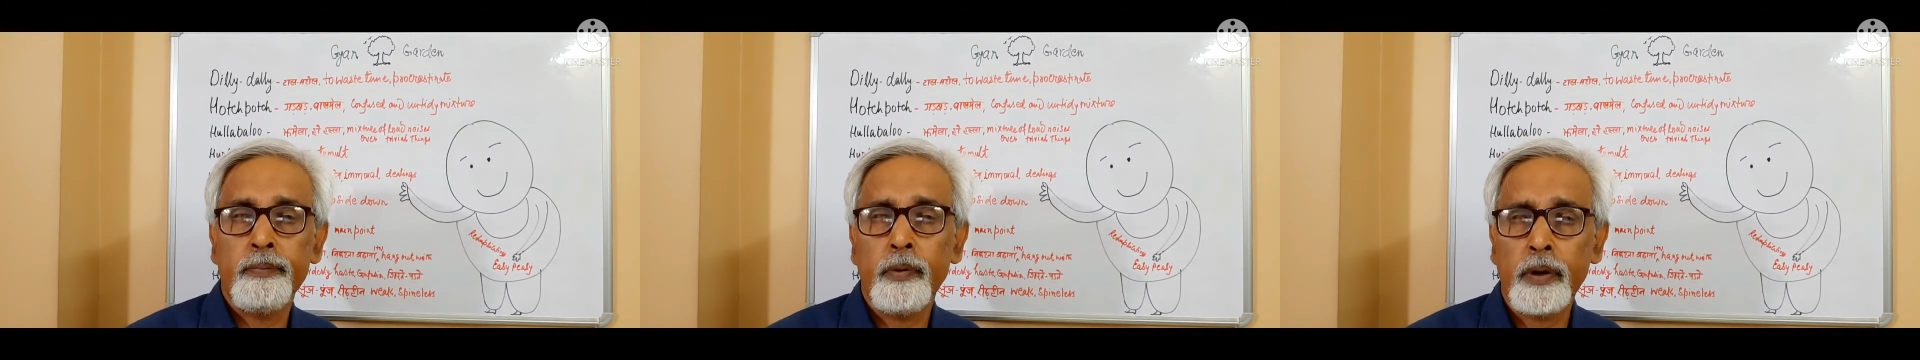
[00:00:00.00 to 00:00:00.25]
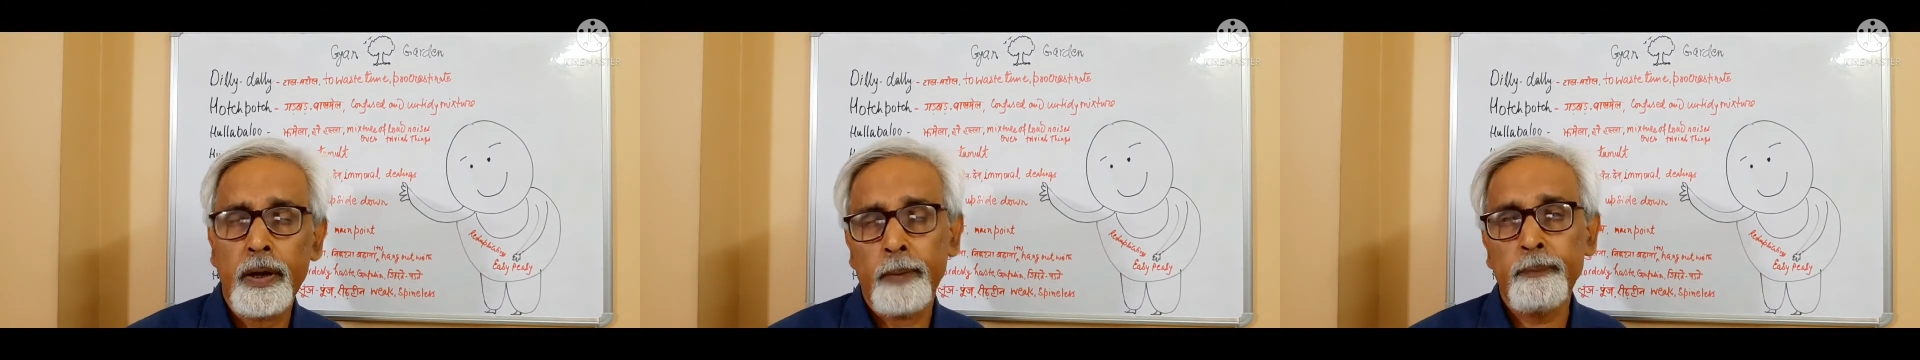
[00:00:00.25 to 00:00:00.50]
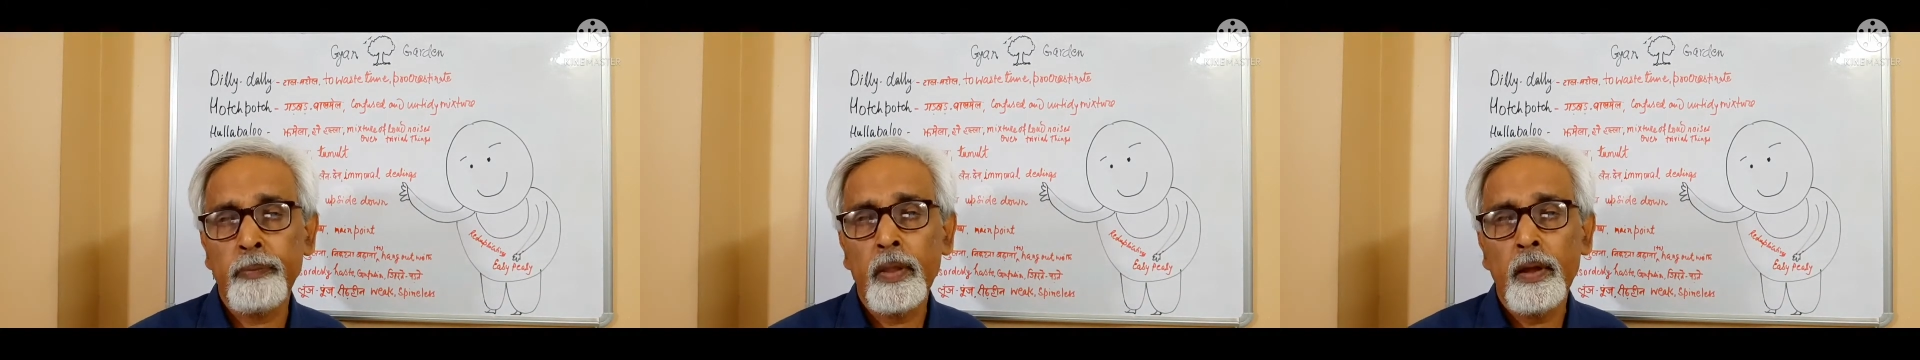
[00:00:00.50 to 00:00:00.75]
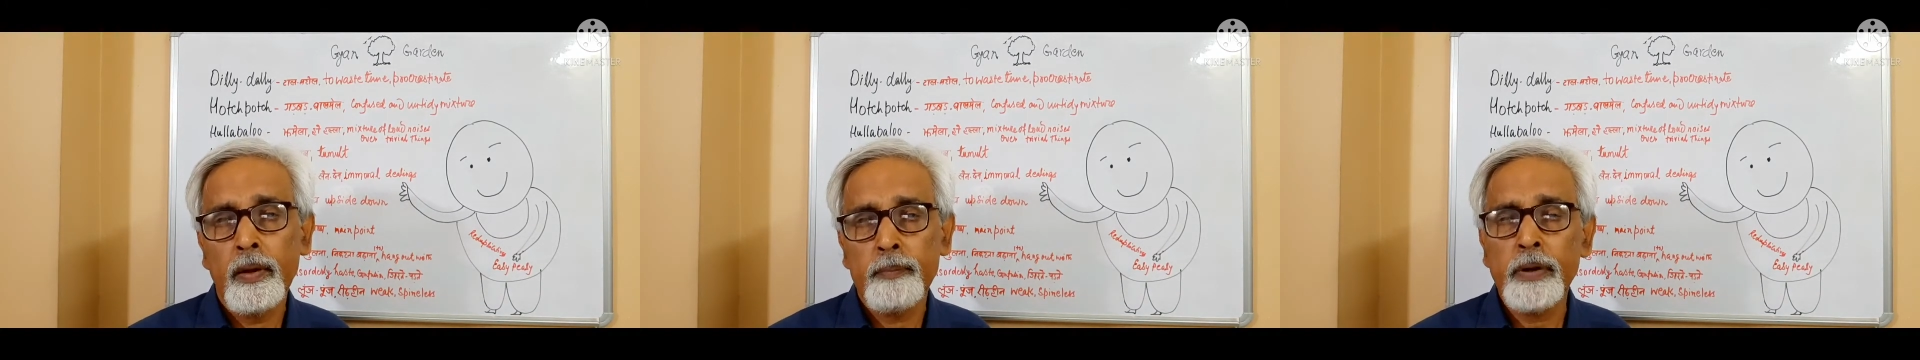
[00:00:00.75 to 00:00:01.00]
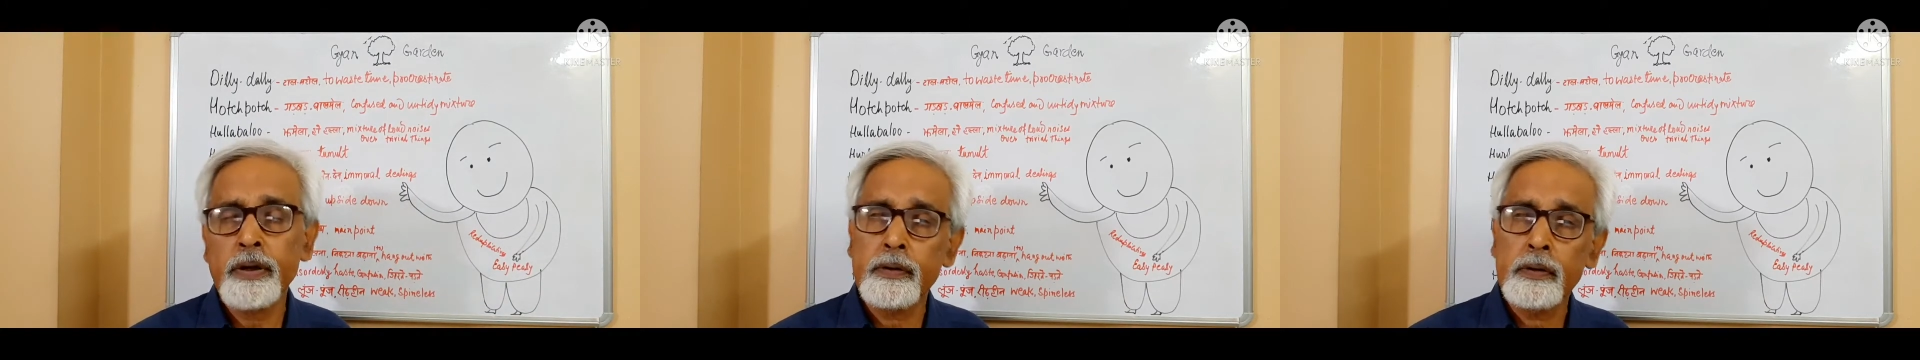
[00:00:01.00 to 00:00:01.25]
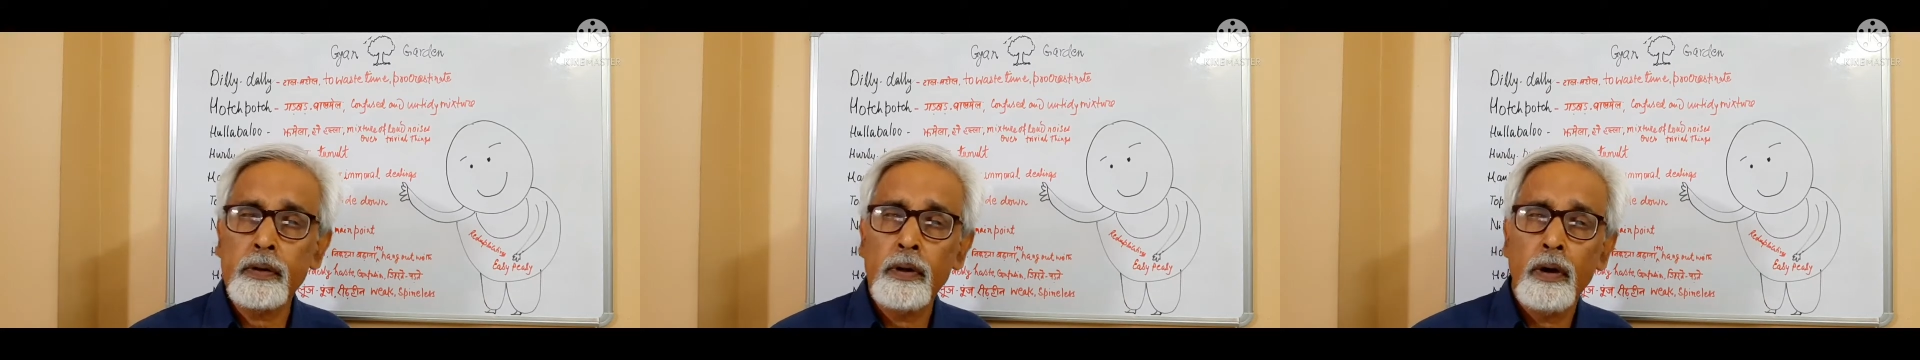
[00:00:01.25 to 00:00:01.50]
Okay, but
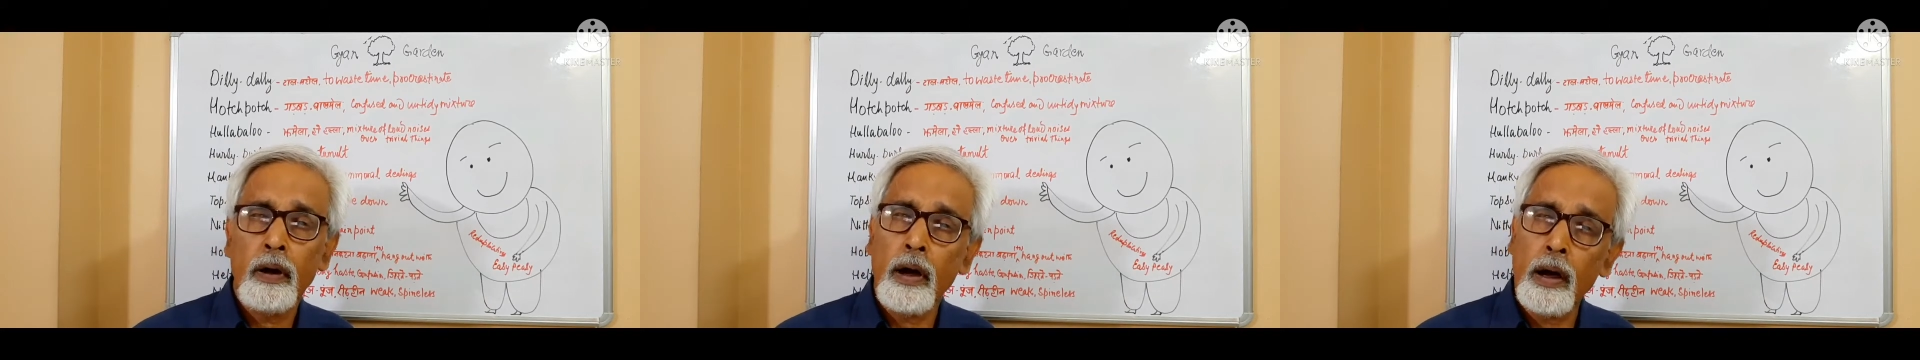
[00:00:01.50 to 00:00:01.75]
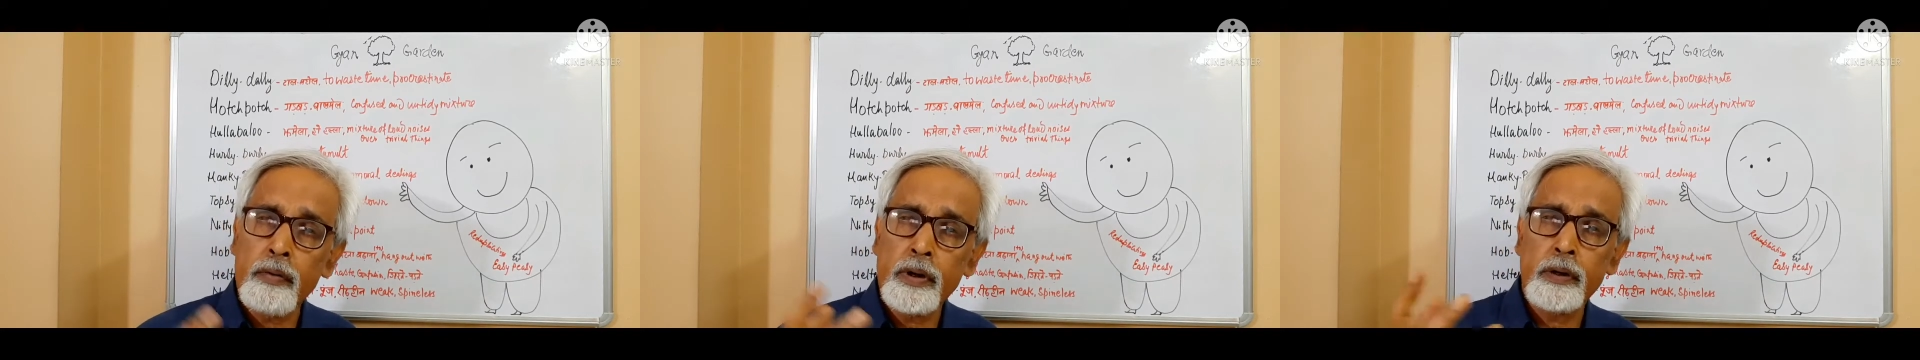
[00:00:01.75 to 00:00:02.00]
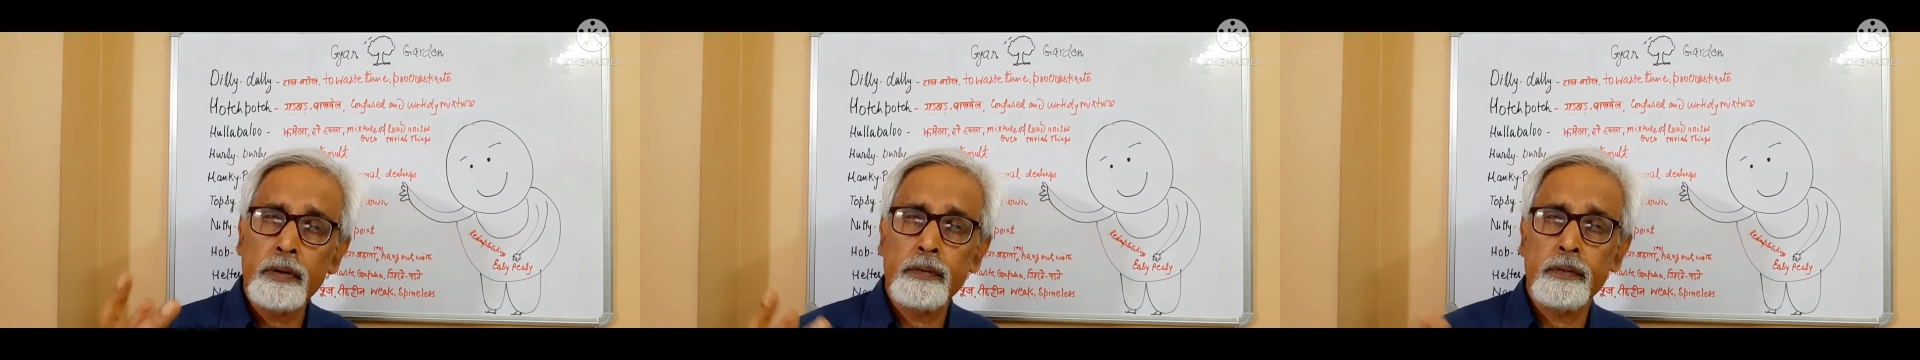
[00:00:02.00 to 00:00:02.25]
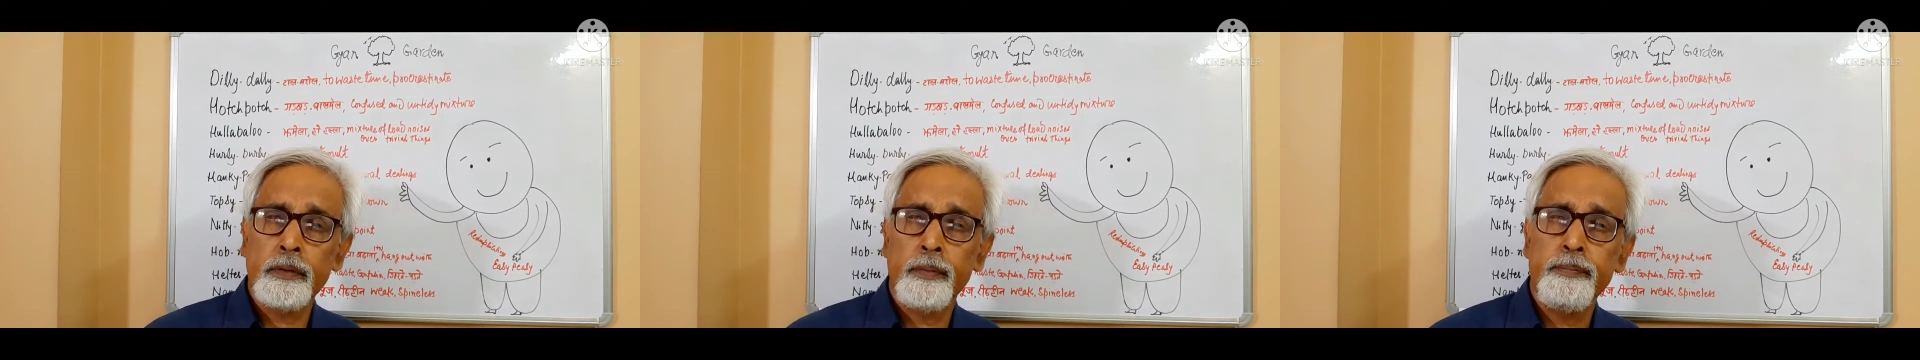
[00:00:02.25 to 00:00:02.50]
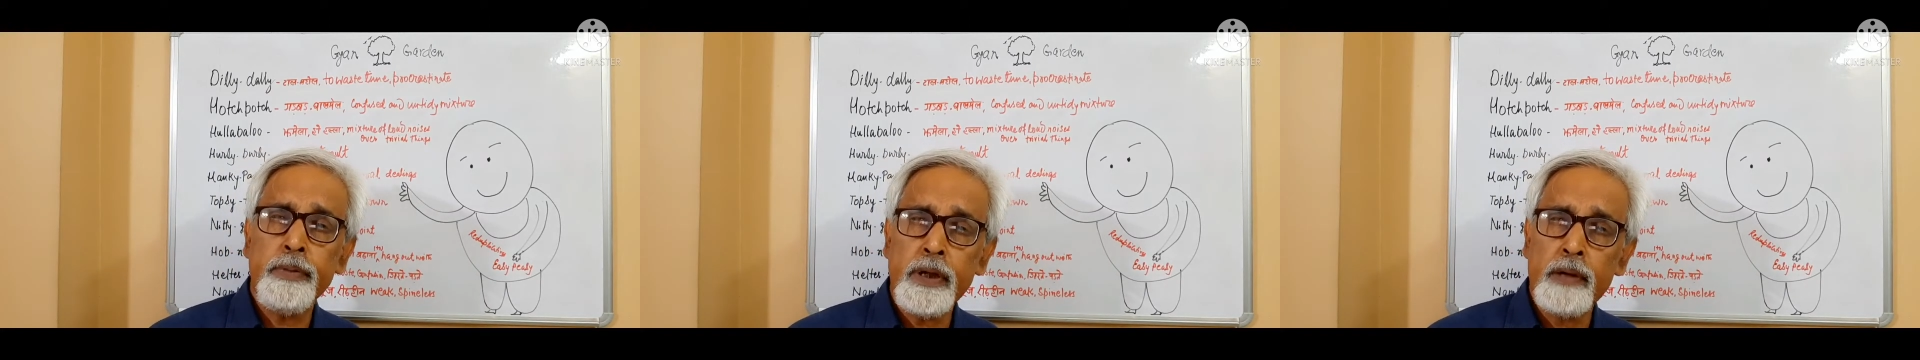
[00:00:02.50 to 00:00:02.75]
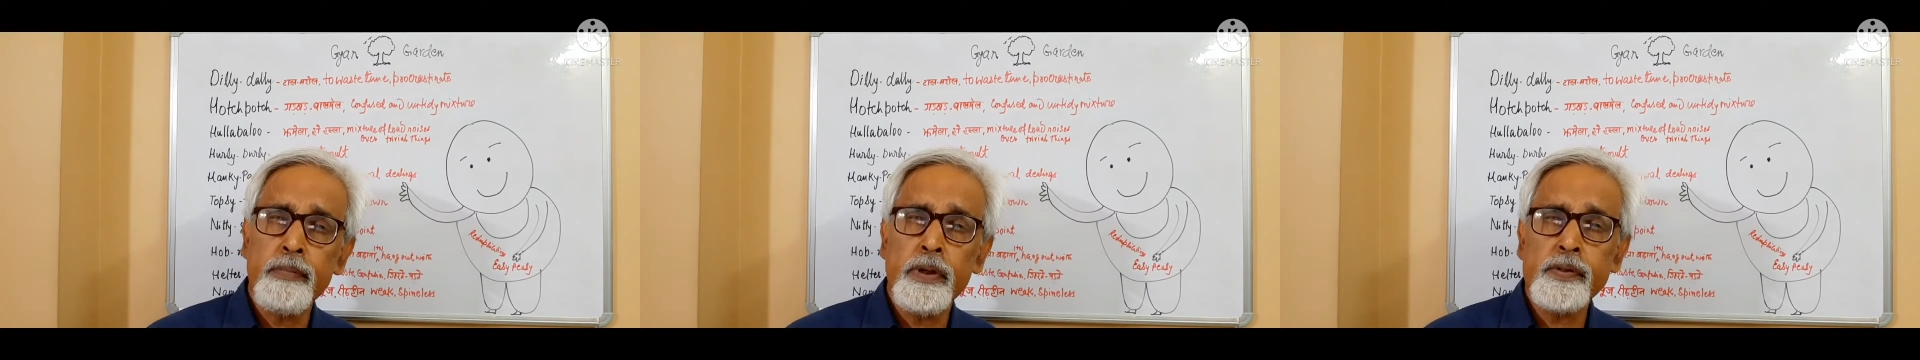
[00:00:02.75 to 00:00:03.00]
our
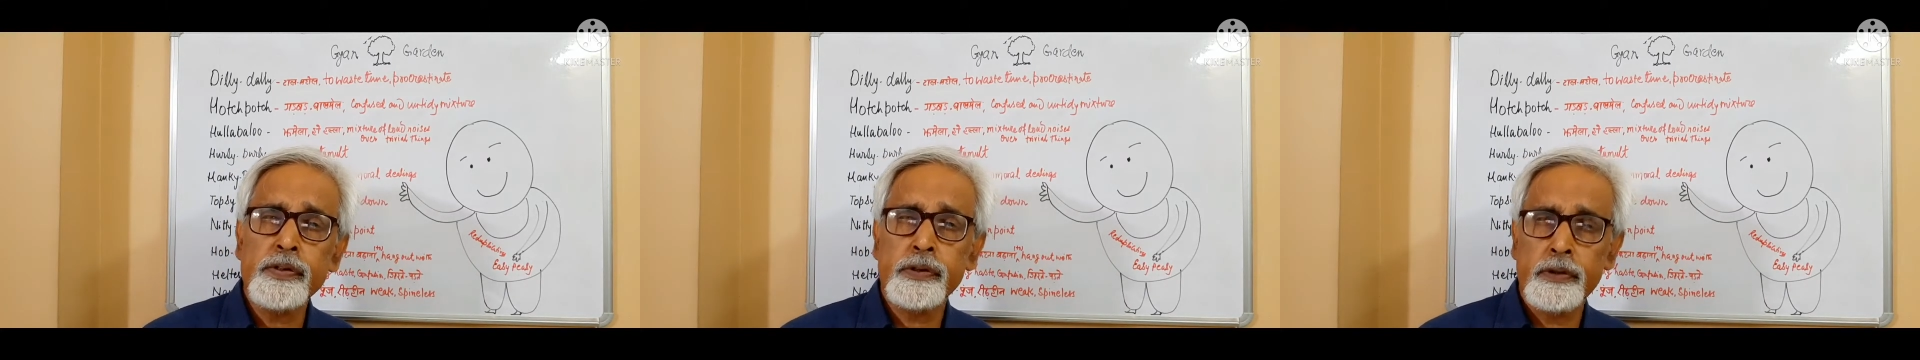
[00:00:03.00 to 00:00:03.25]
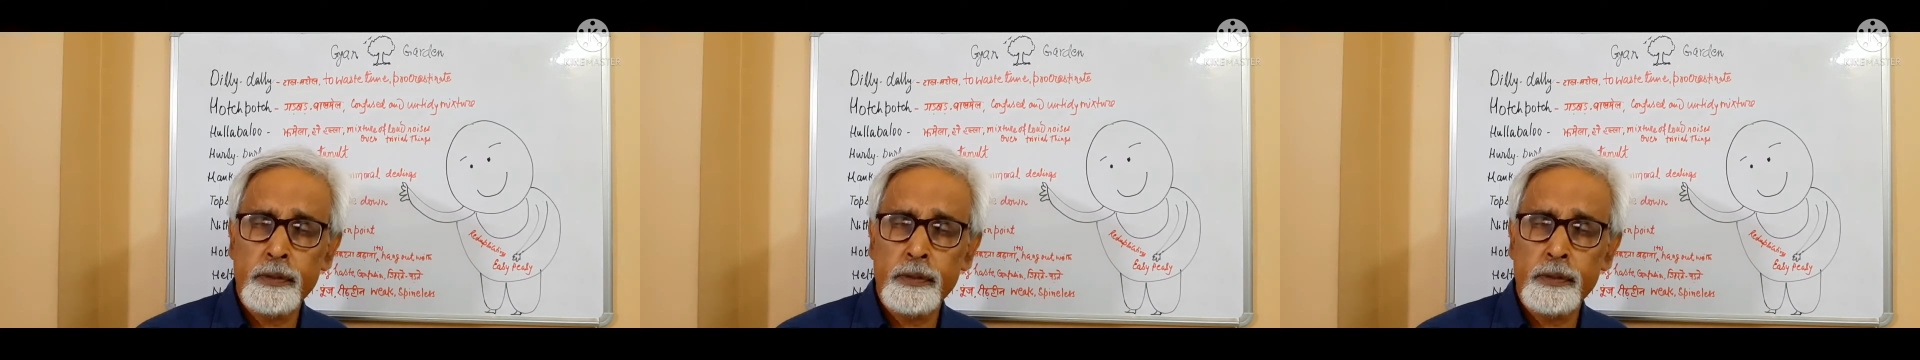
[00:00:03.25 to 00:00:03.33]
PM is,